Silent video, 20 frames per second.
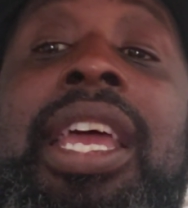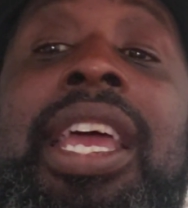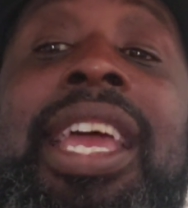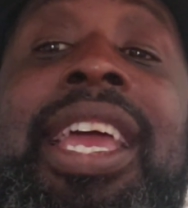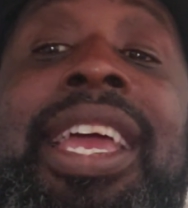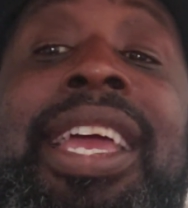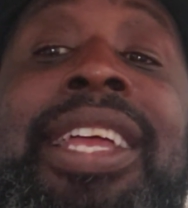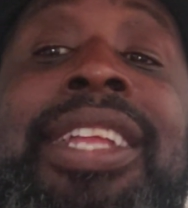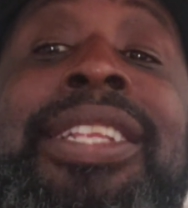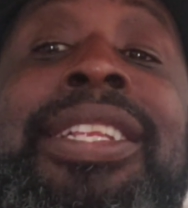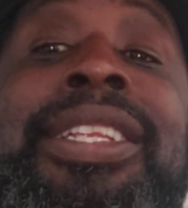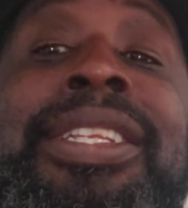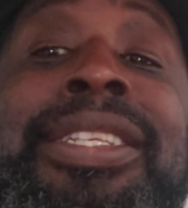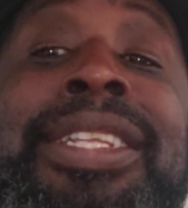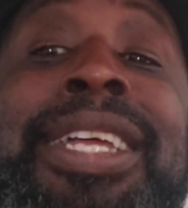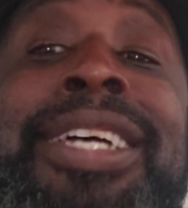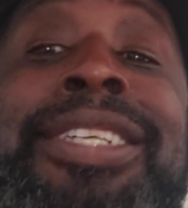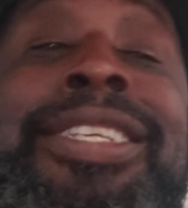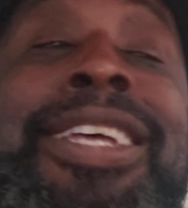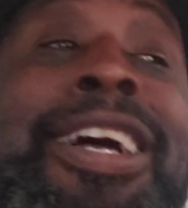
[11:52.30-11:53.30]
And
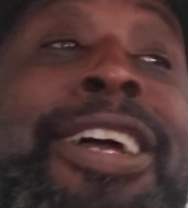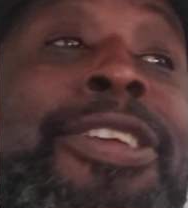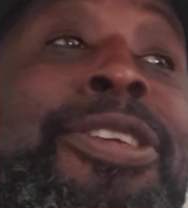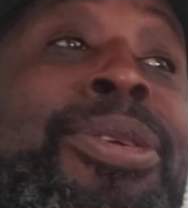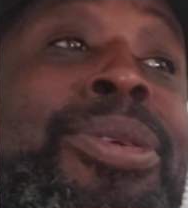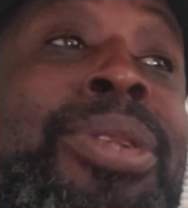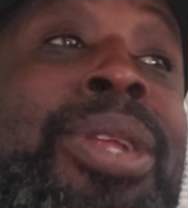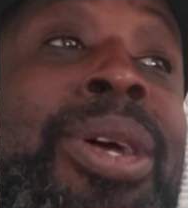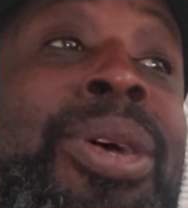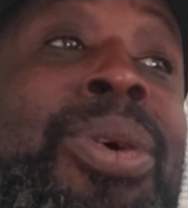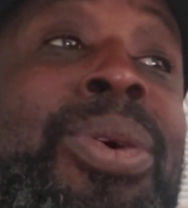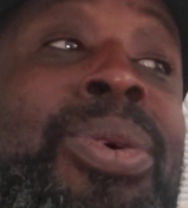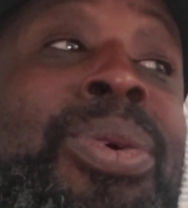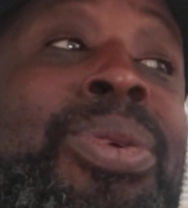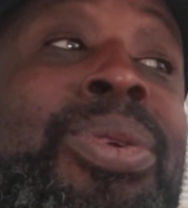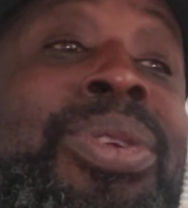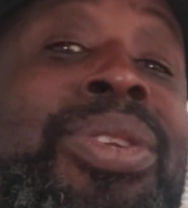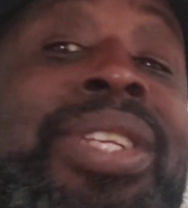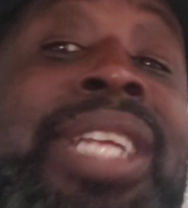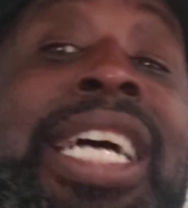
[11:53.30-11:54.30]
that's how you know.
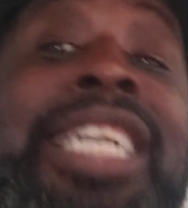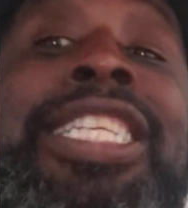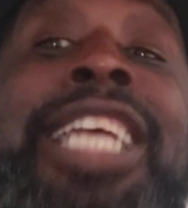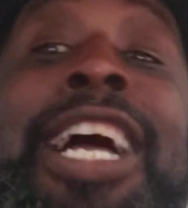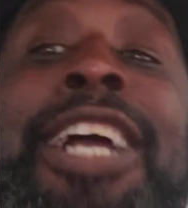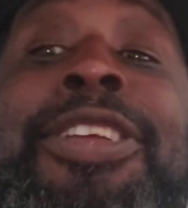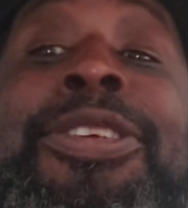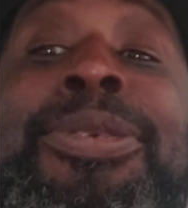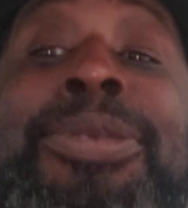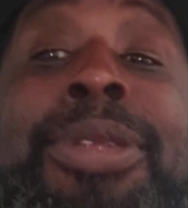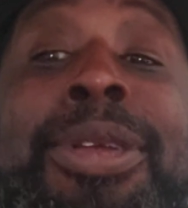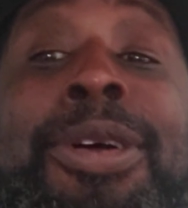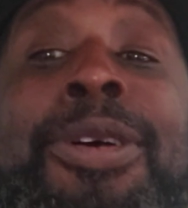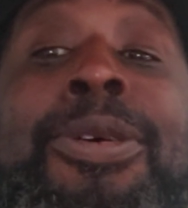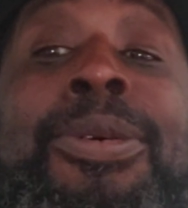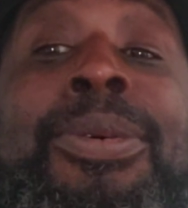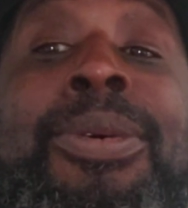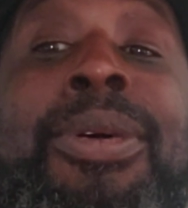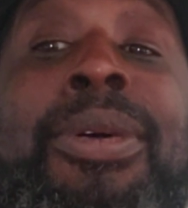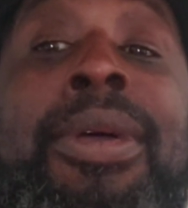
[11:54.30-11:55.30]
That's how you
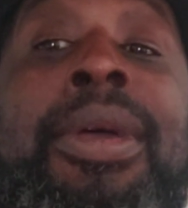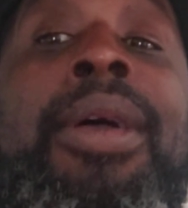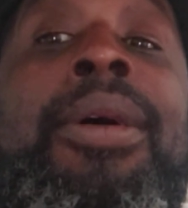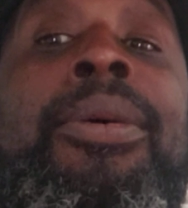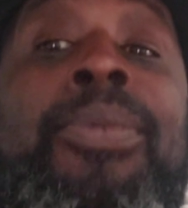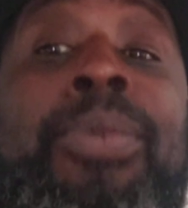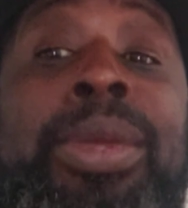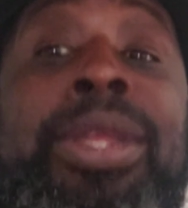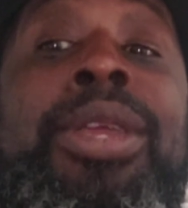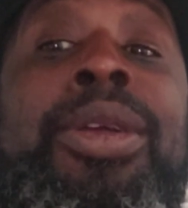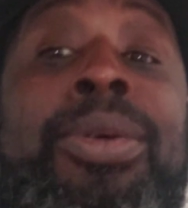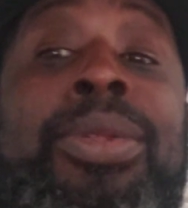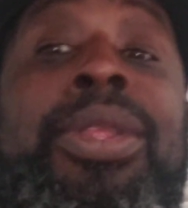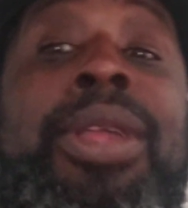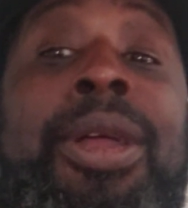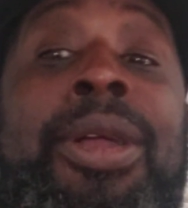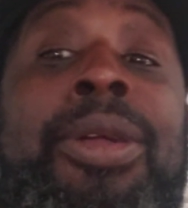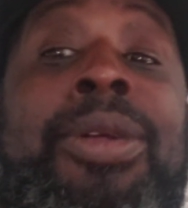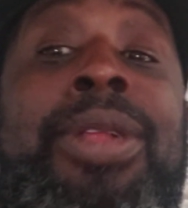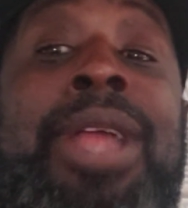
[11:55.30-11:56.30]
know when your
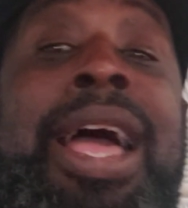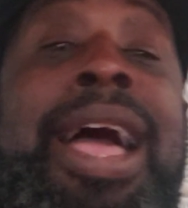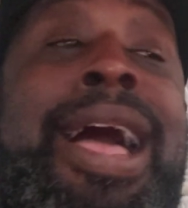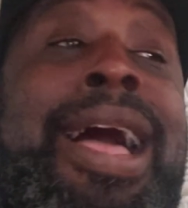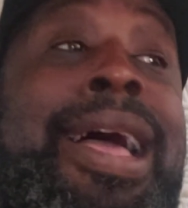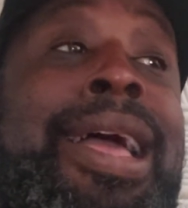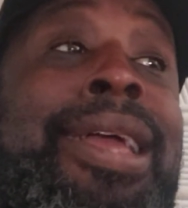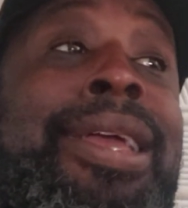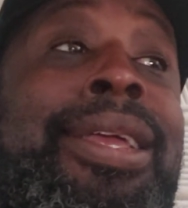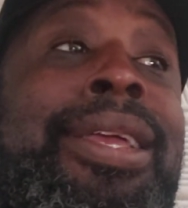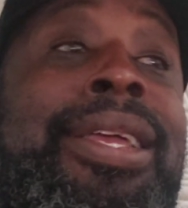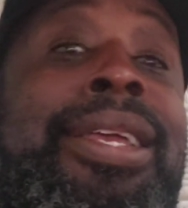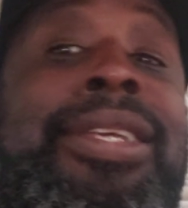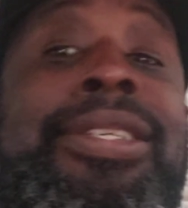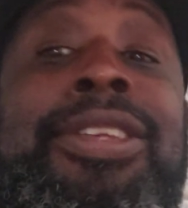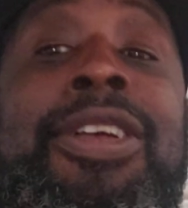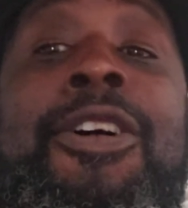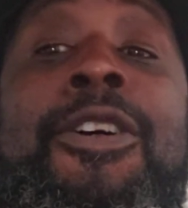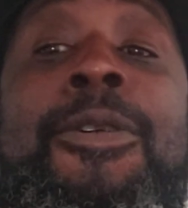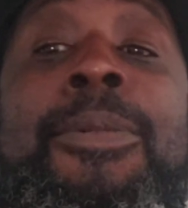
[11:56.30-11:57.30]
third eye
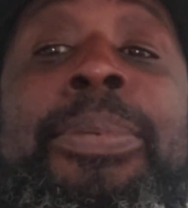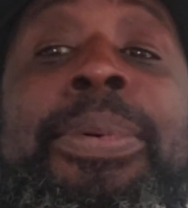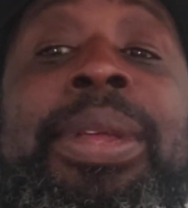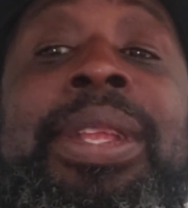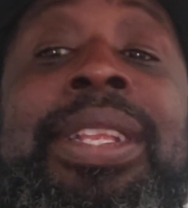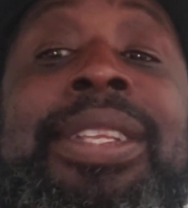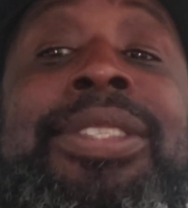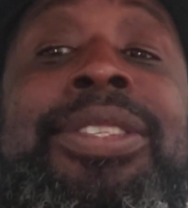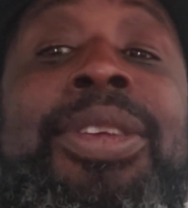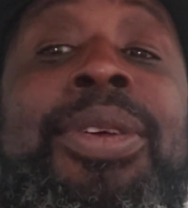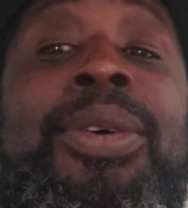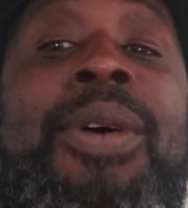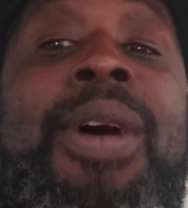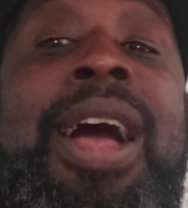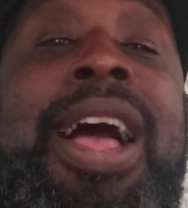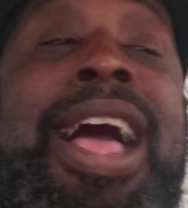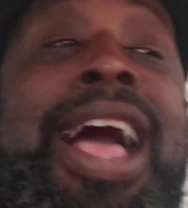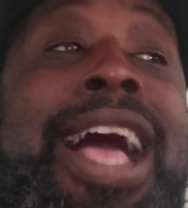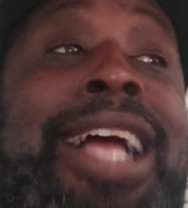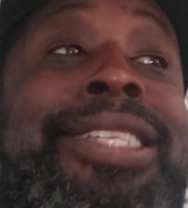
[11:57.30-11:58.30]
is open. So
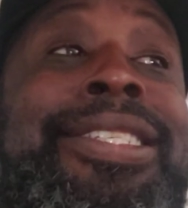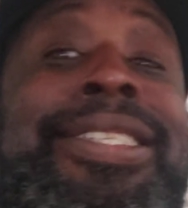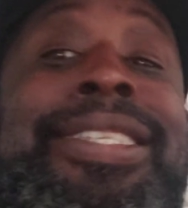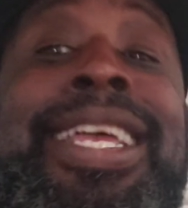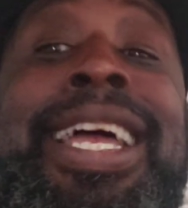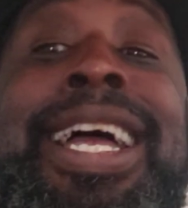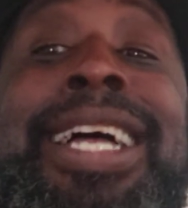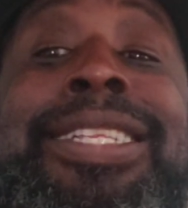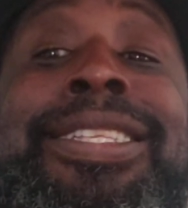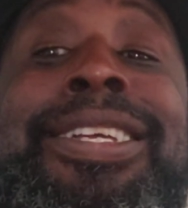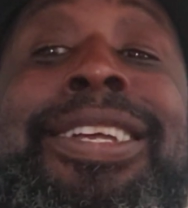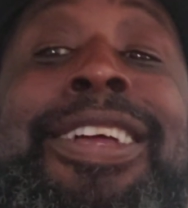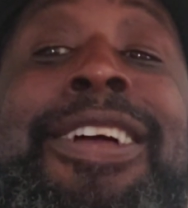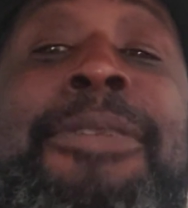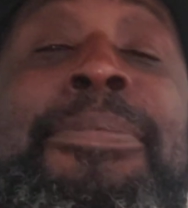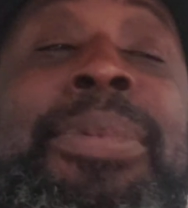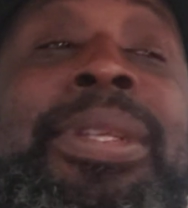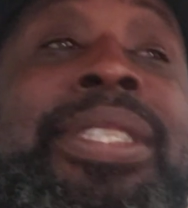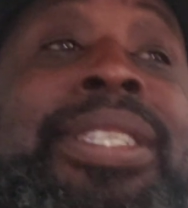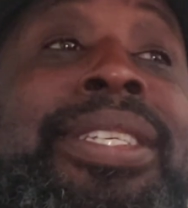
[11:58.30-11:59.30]
I just had to
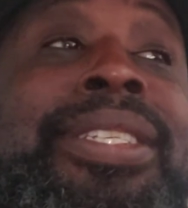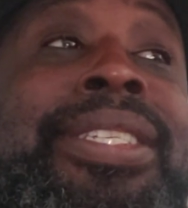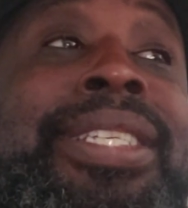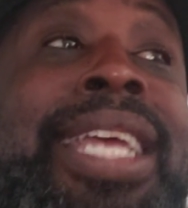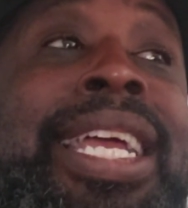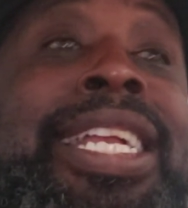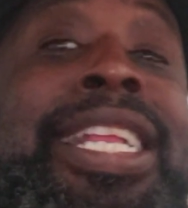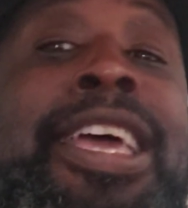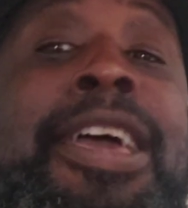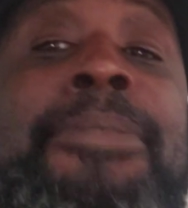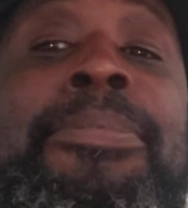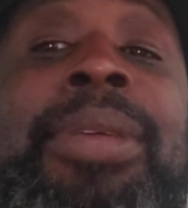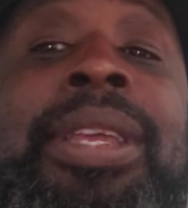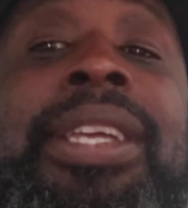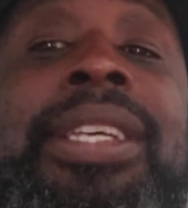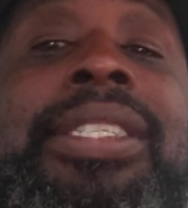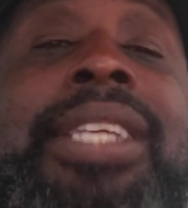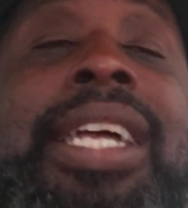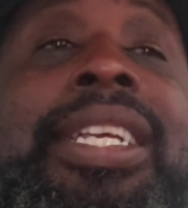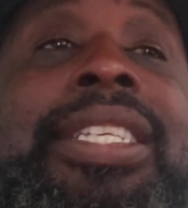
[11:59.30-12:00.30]
come and just say that,
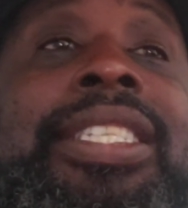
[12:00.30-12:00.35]
because I